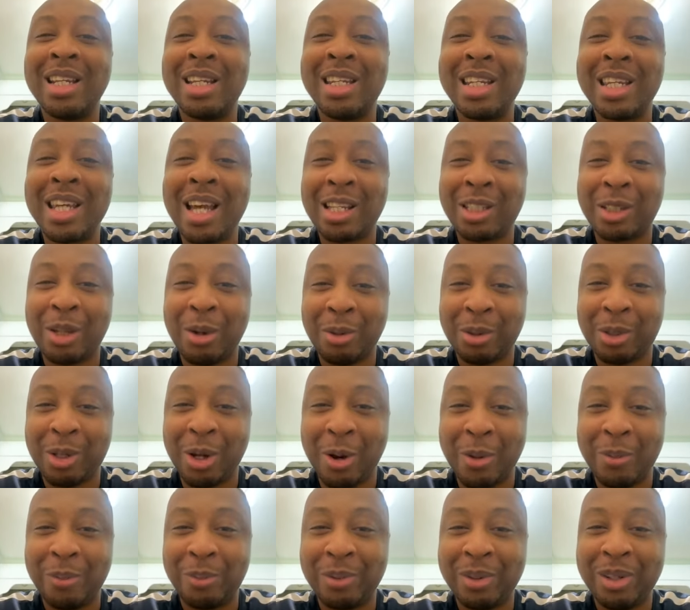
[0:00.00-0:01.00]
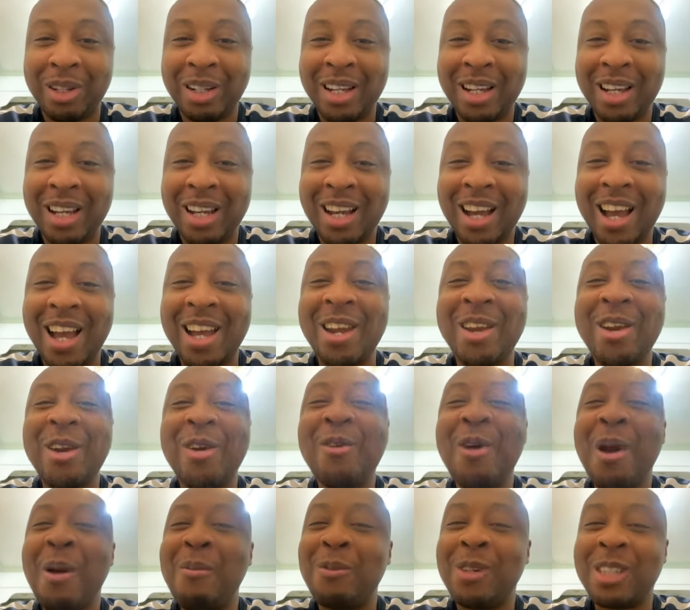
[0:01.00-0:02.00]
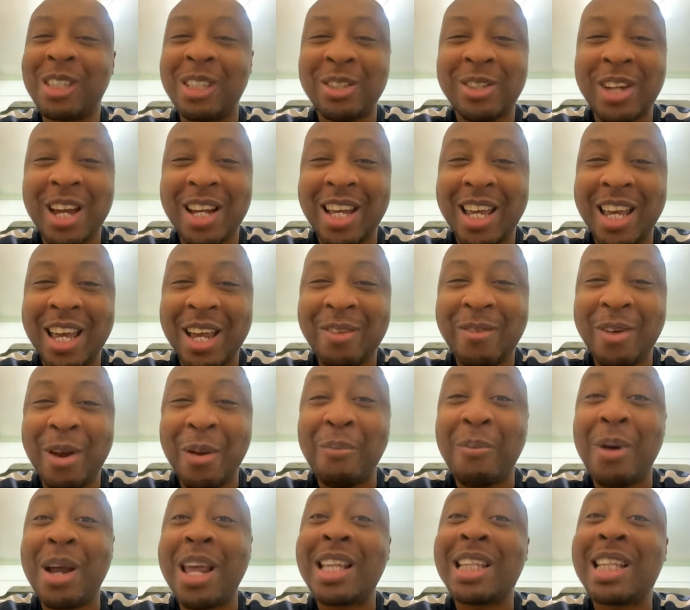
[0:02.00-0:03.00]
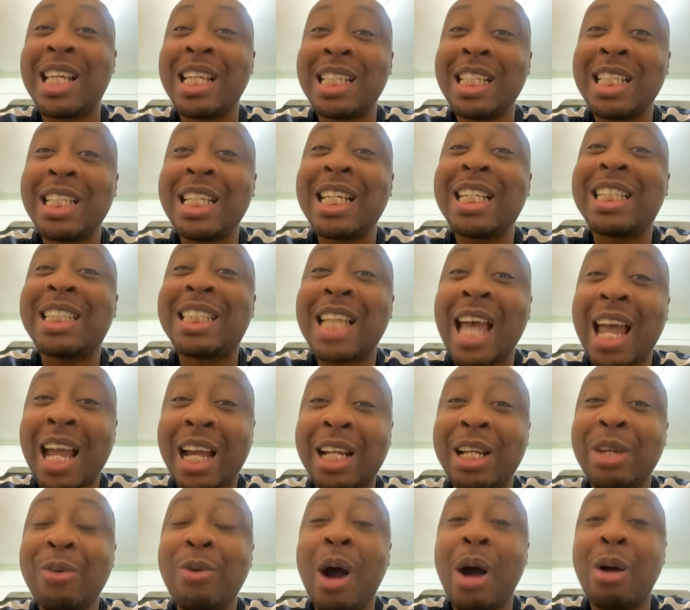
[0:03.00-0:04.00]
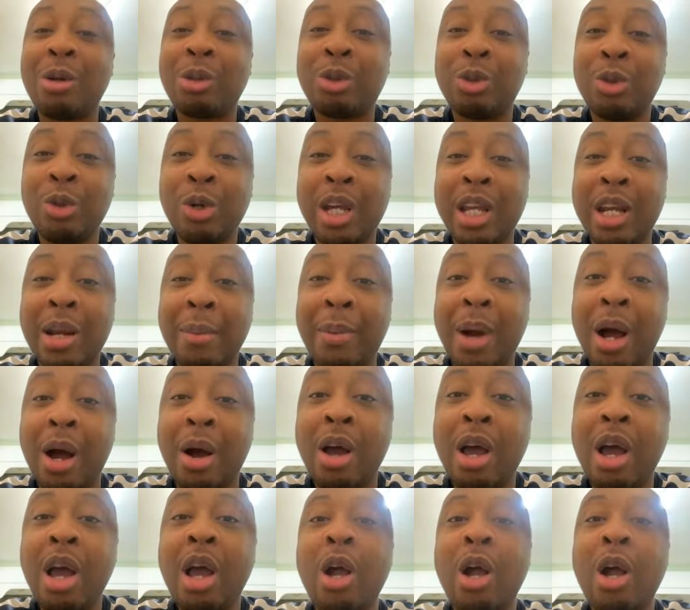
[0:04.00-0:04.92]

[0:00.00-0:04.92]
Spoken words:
Diaz up top? And I know Ram wasn't trying to hear it, but this is exactly what I was talking about.